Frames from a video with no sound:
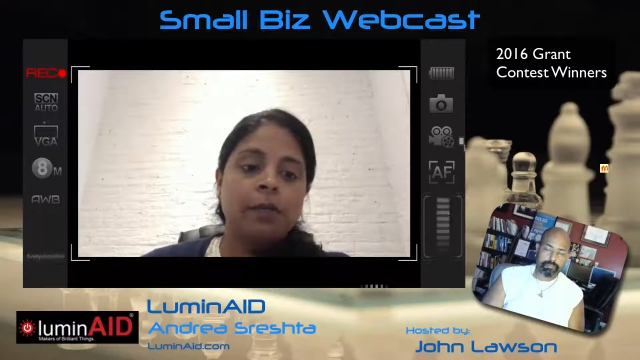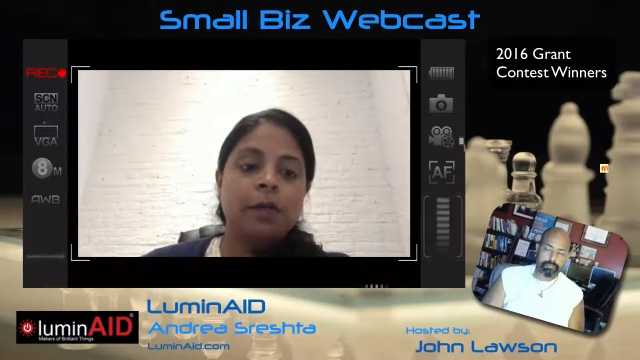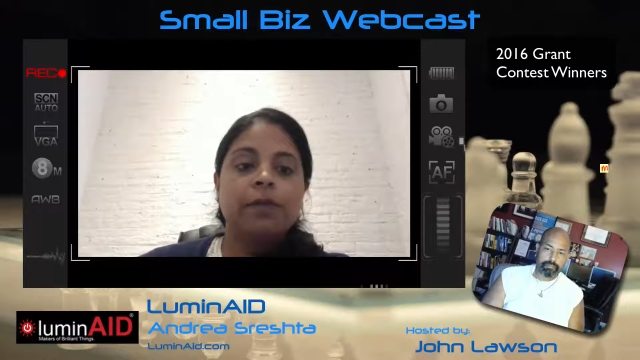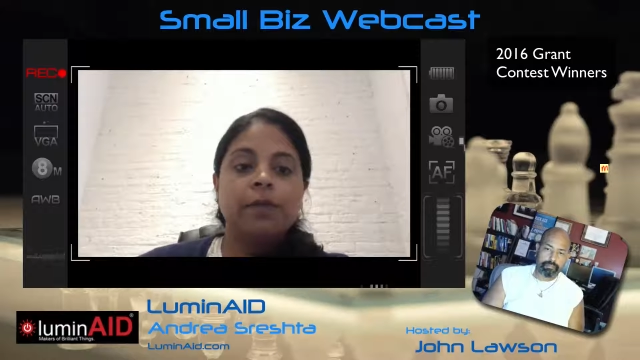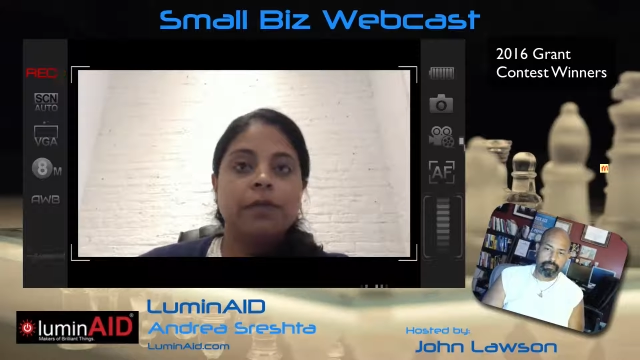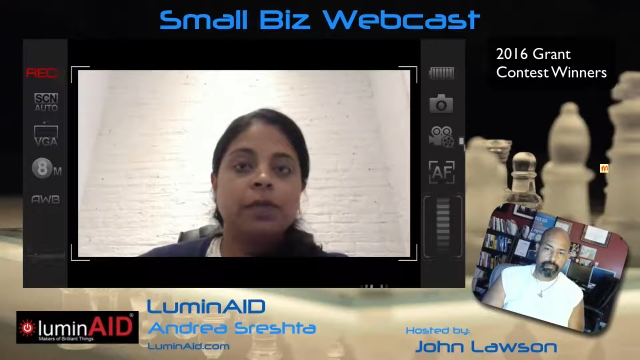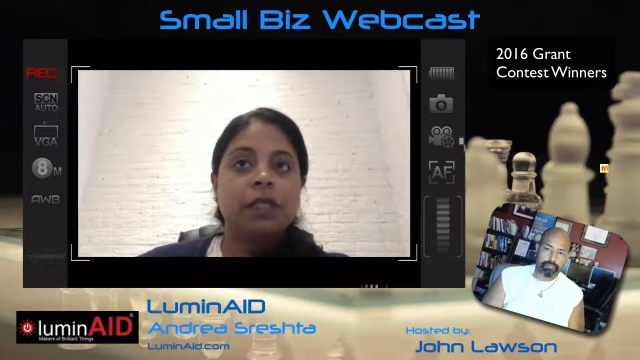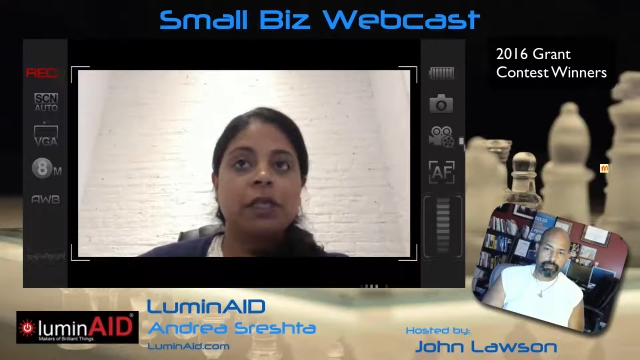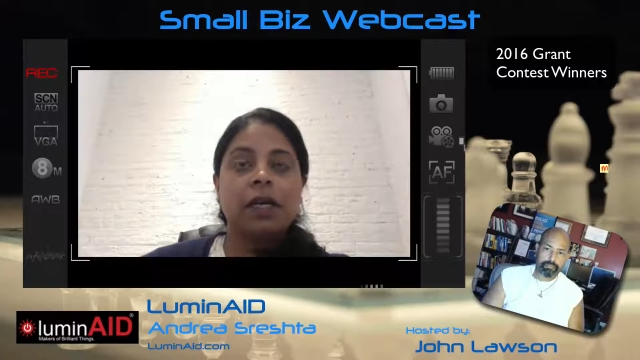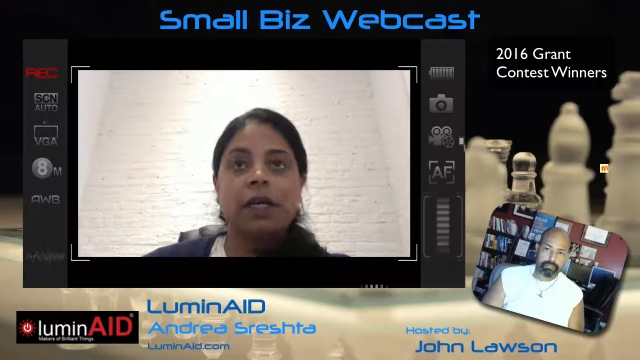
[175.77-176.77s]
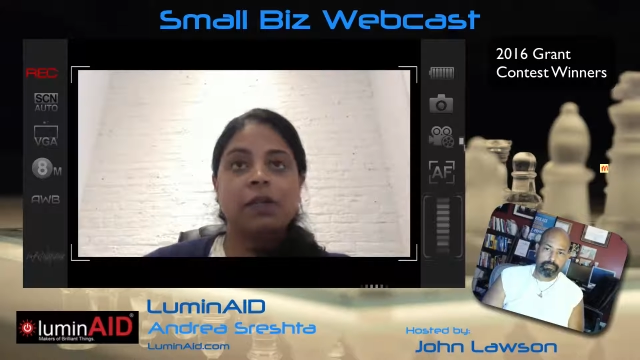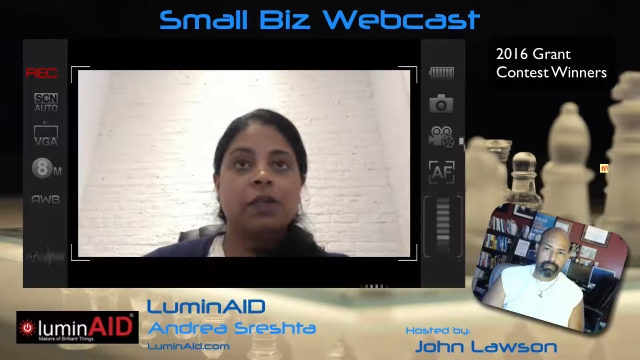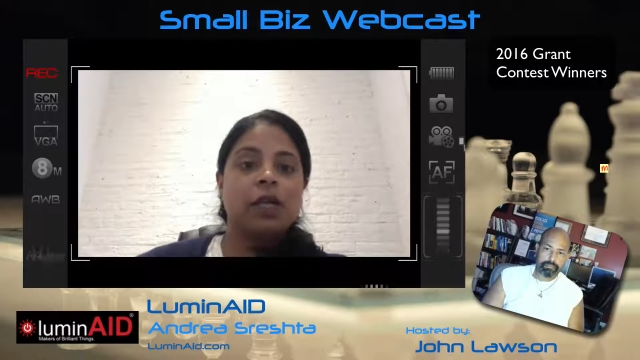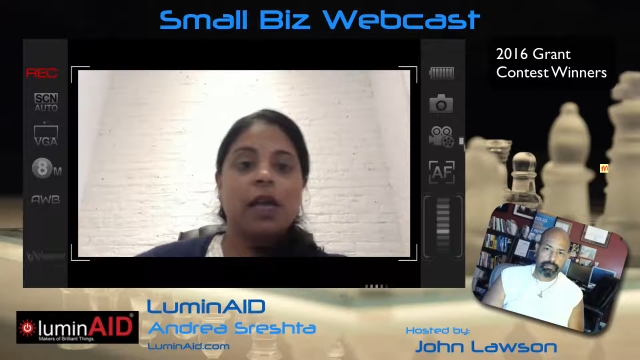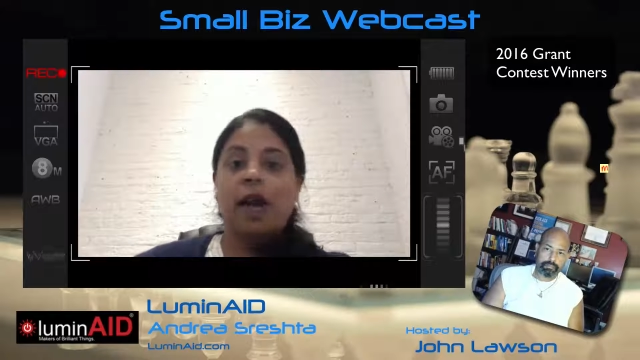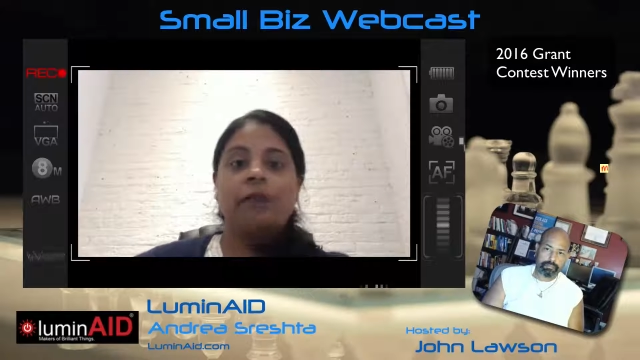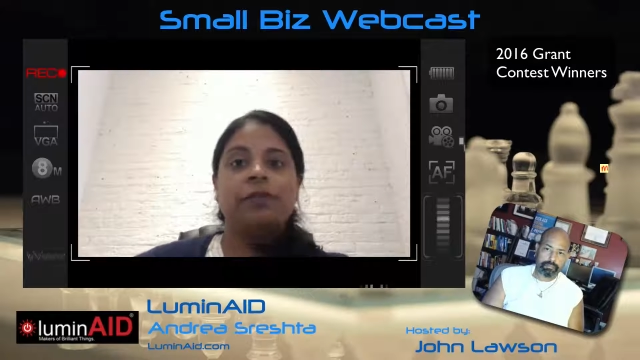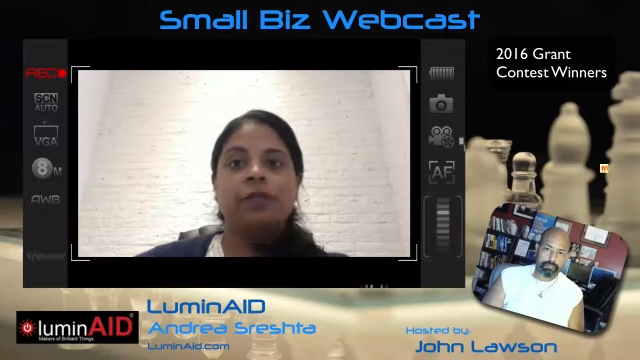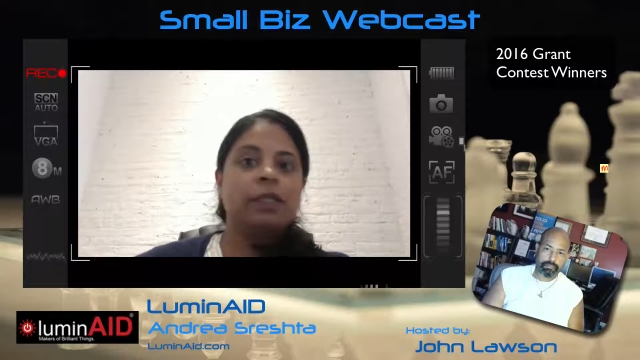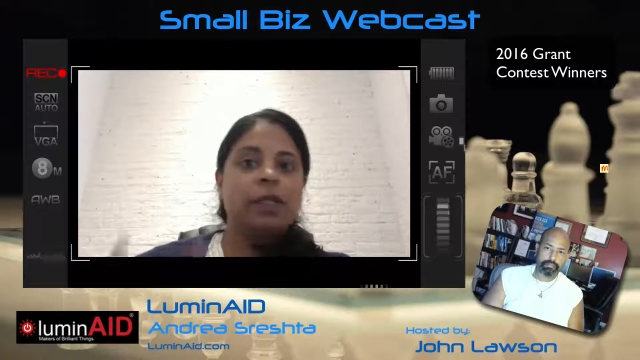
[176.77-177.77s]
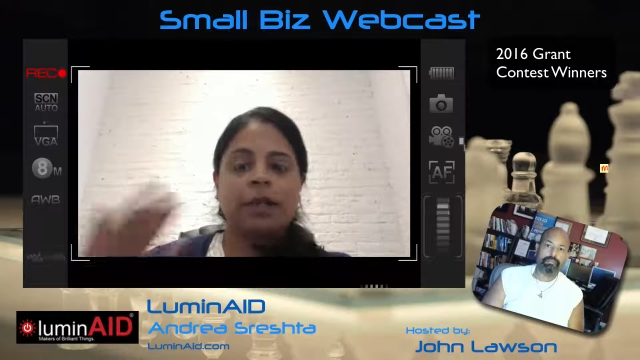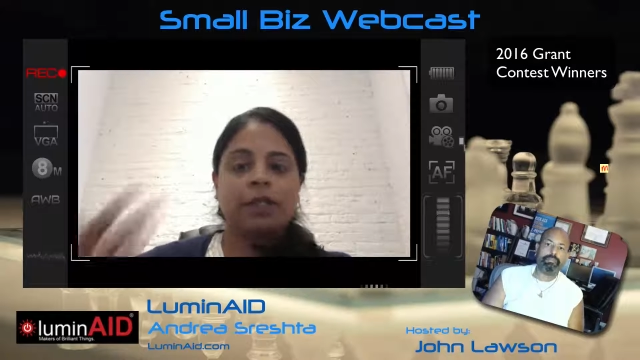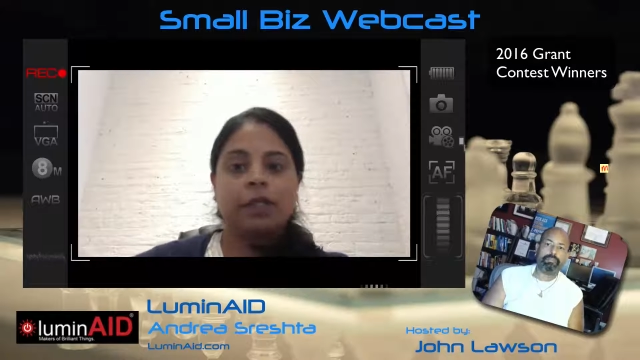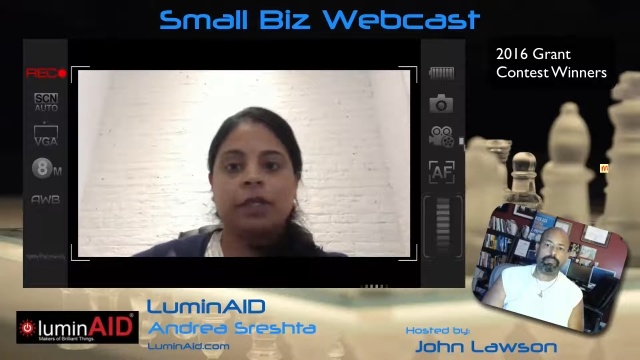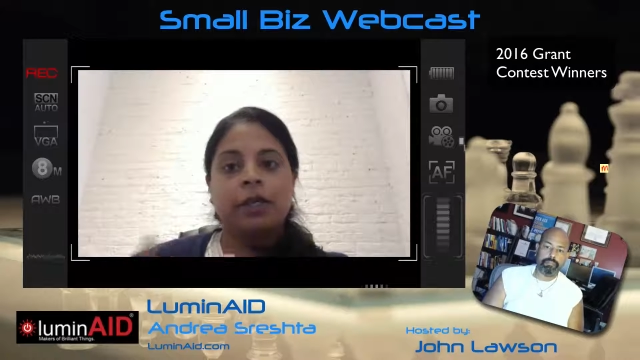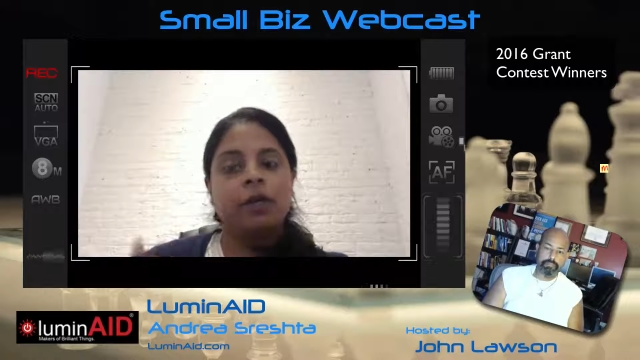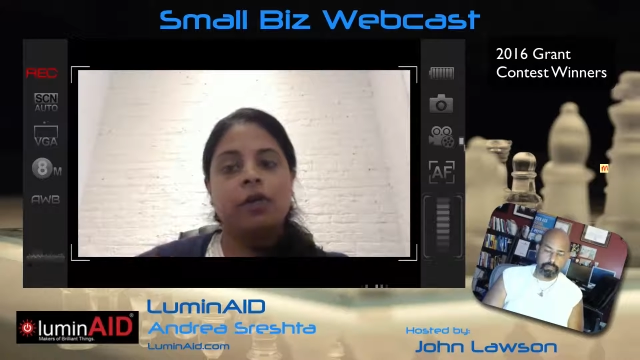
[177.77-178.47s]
even when it's not necessarily after a disaster